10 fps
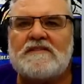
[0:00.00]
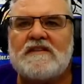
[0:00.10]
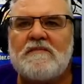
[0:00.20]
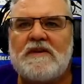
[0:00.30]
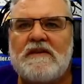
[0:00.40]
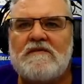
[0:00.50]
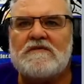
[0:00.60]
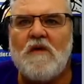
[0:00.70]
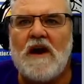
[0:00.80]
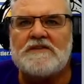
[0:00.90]
Somebody who's
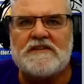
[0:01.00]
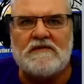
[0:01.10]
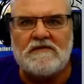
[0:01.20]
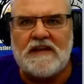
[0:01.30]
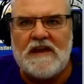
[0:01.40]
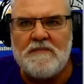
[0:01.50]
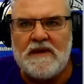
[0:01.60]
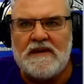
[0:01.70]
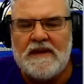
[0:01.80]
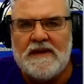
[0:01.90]
watching type
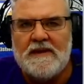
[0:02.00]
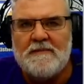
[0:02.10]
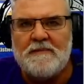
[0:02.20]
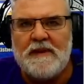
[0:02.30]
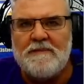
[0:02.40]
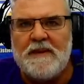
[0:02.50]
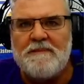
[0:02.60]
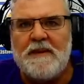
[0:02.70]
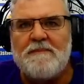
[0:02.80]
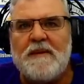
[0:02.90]
in beep, beep,
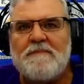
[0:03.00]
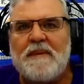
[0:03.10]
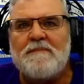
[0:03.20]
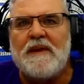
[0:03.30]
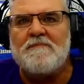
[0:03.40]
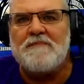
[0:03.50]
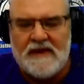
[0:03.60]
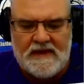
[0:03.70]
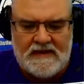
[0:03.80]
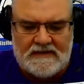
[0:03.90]
beep, beep, beep, beep.
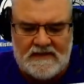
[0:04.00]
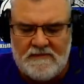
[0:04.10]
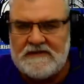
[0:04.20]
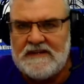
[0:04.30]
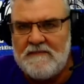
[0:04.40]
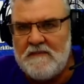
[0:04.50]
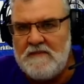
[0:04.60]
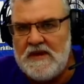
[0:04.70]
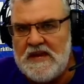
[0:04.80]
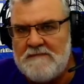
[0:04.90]
Someone type in
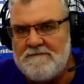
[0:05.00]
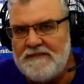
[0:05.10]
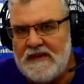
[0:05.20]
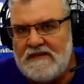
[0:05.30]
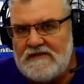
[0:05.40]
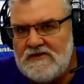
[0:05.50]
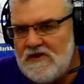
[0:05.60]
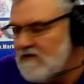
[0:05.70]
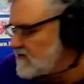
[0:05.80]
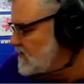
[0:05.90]
beep.
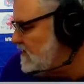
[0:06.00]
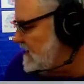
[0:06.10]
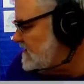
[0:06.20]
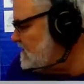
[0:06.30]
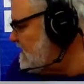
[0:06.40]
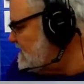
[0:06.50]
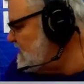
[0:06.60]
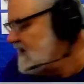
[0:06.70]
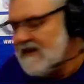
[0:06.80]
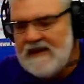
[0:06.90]
No stress, stress.
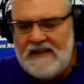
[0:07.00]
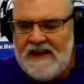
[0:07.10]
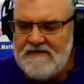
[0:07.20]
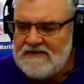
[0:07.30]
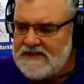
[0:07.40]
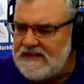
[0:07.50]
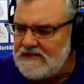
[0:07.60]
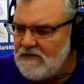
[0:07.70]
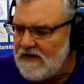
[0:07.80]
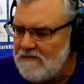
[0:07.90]
I use these
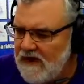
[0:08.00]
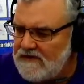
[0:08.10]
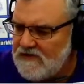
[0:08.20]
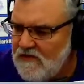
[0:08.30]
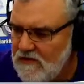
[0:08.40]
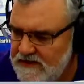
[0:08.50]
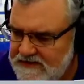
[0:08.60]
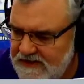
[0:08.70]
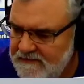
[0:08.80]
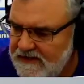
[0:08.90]
during my school
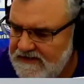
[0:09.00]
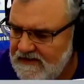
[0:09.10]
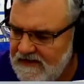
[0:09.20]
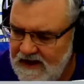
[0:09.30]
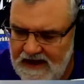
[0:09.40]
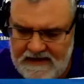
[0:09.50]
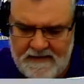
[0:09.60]
assemblies a lot.